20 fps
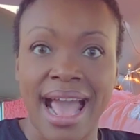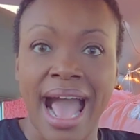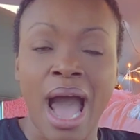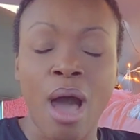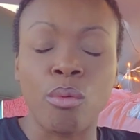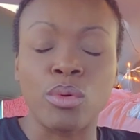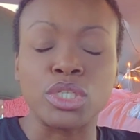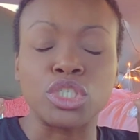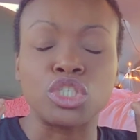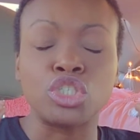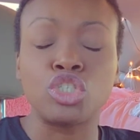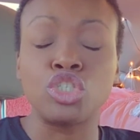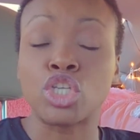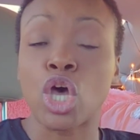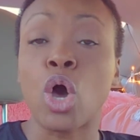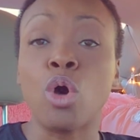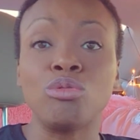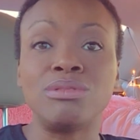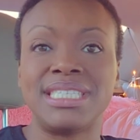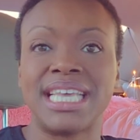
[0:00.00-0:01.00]
was
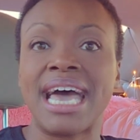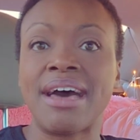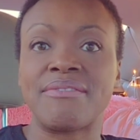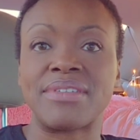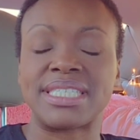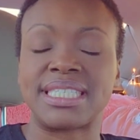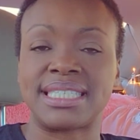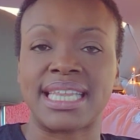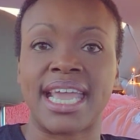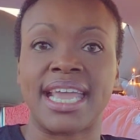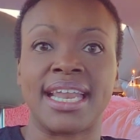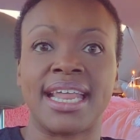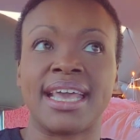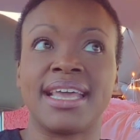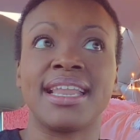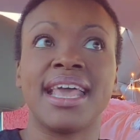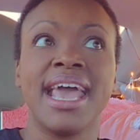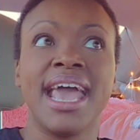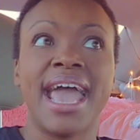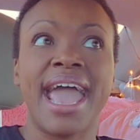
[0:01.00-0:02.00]
so
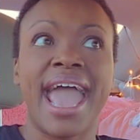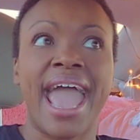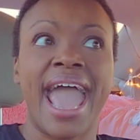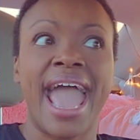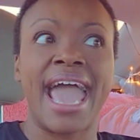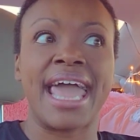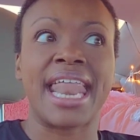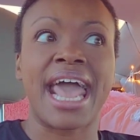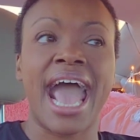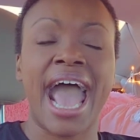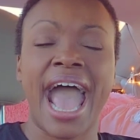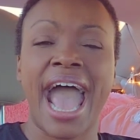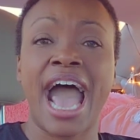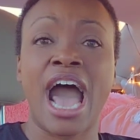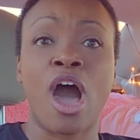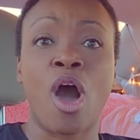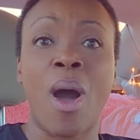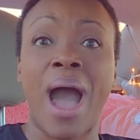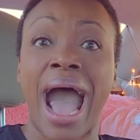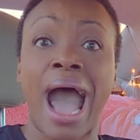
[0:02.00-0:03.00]
devastated at
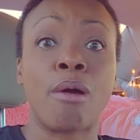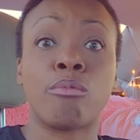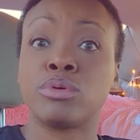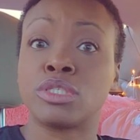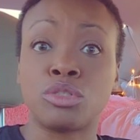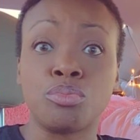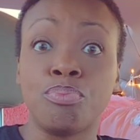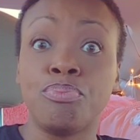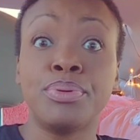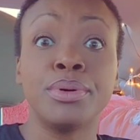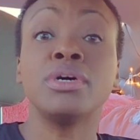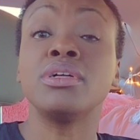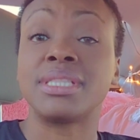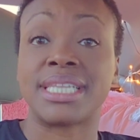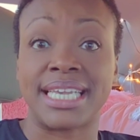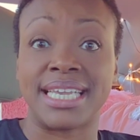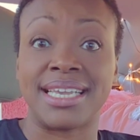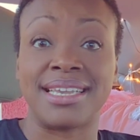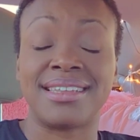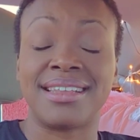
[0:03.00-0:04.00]
how I was
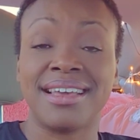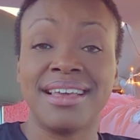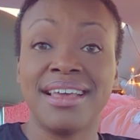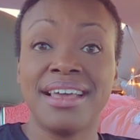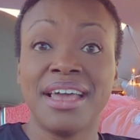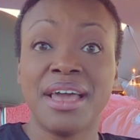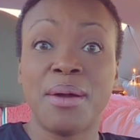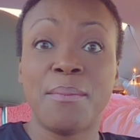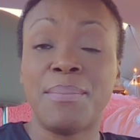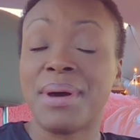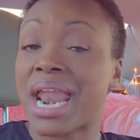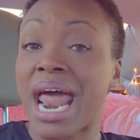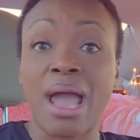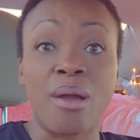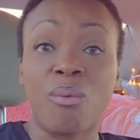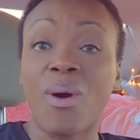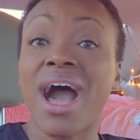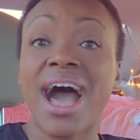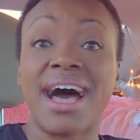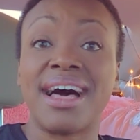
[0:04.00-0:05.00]
bullied. But I
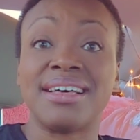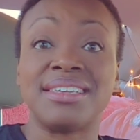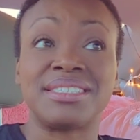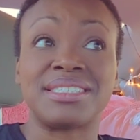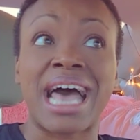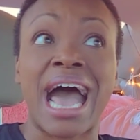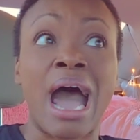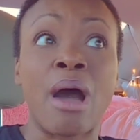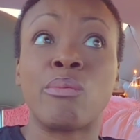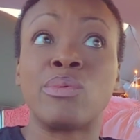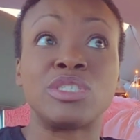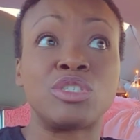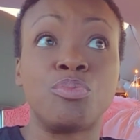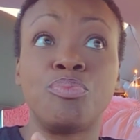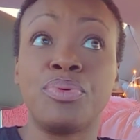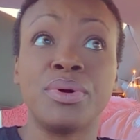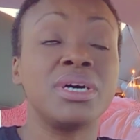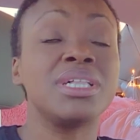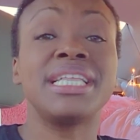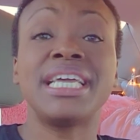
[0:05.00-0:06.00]
was
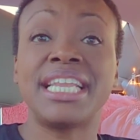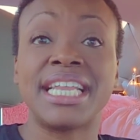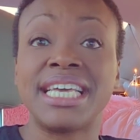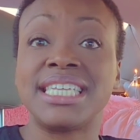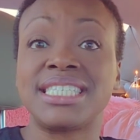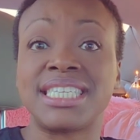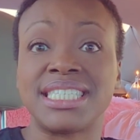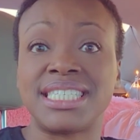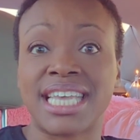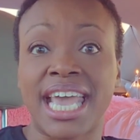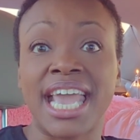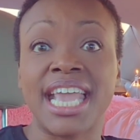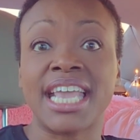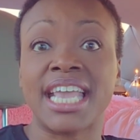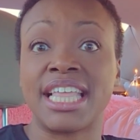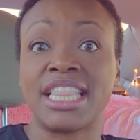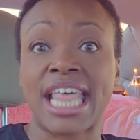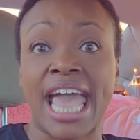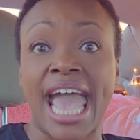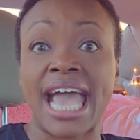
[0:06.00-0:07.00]
bullied into
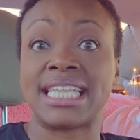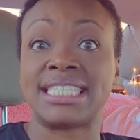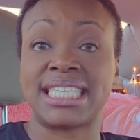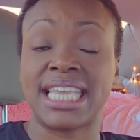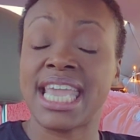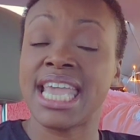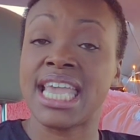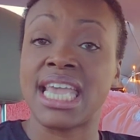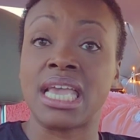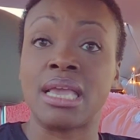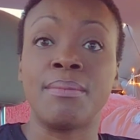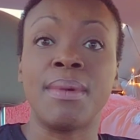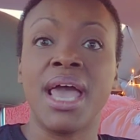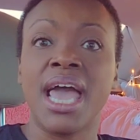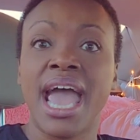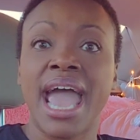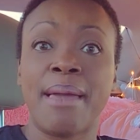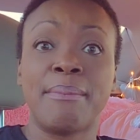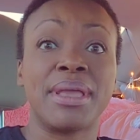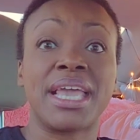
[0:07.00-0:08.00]
taking that team
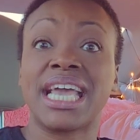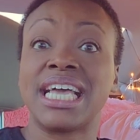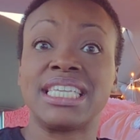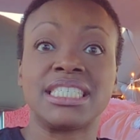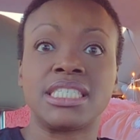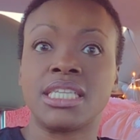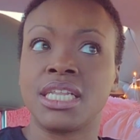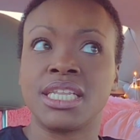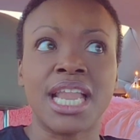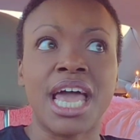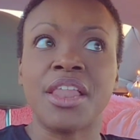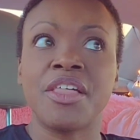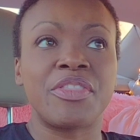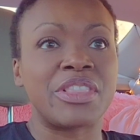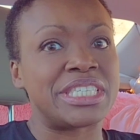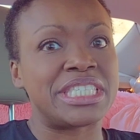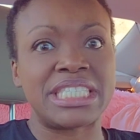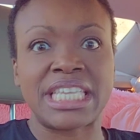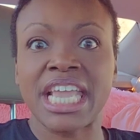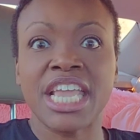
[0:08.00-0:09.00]
because none of
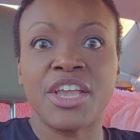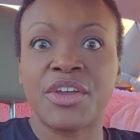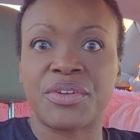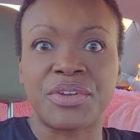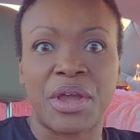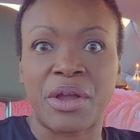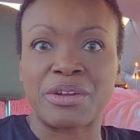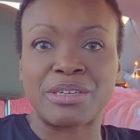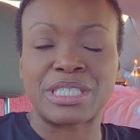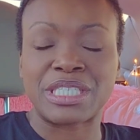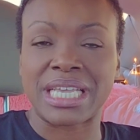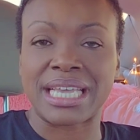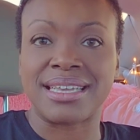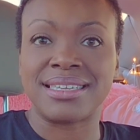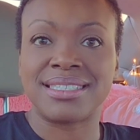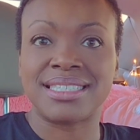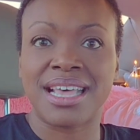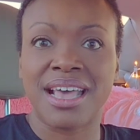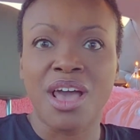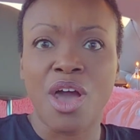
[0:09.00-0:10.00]
the senior
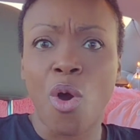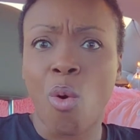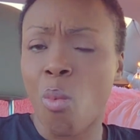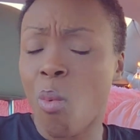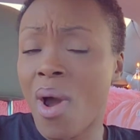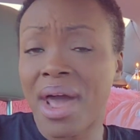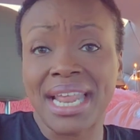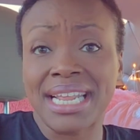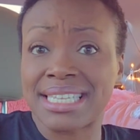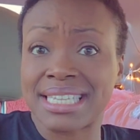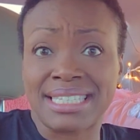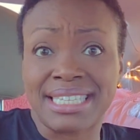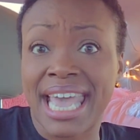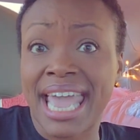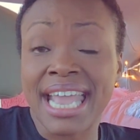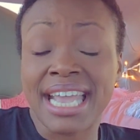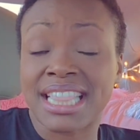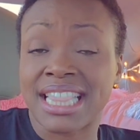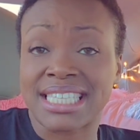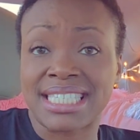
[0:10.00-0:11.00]
nurses wanted to
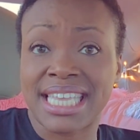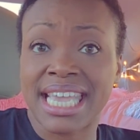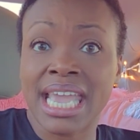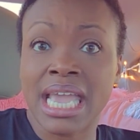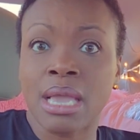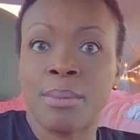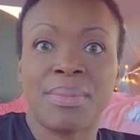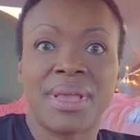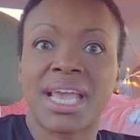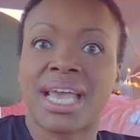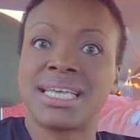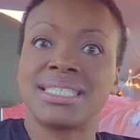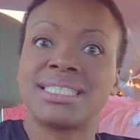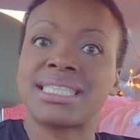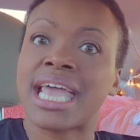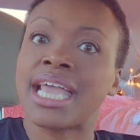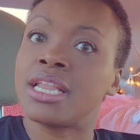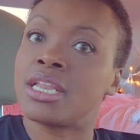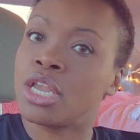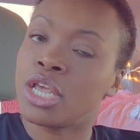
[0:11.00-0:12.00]
take the team because
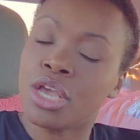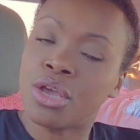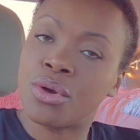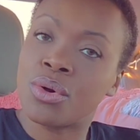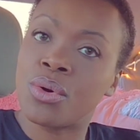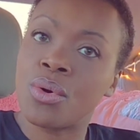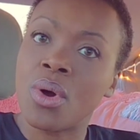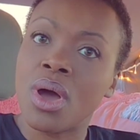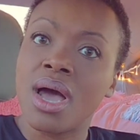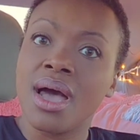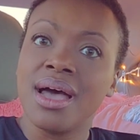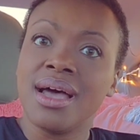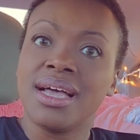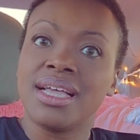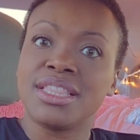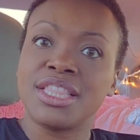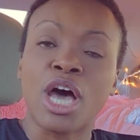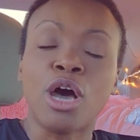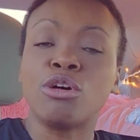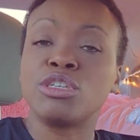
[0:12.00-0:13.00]
they knew
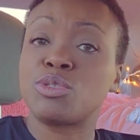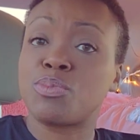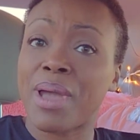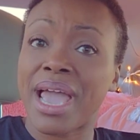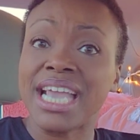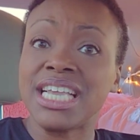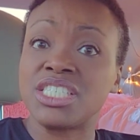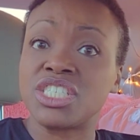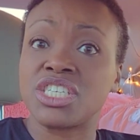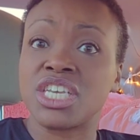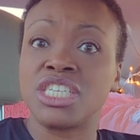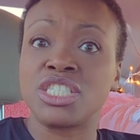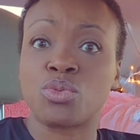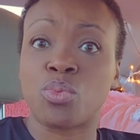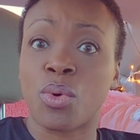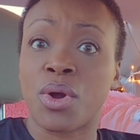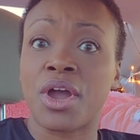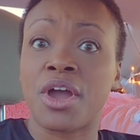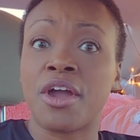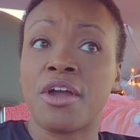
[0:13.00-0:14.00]
those patients
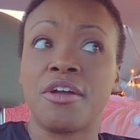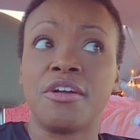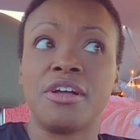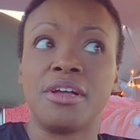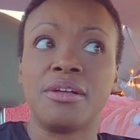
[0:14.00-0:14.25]
were,